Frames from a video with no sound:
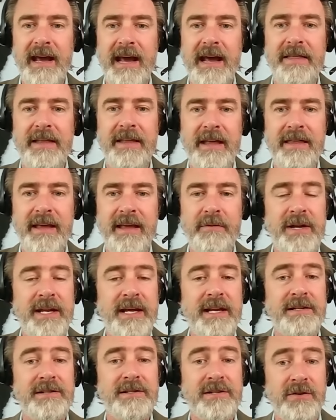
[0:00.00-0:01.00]
And then they
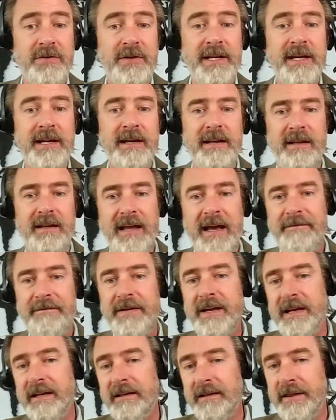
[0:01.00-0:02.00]
would need Estonia, Latvia,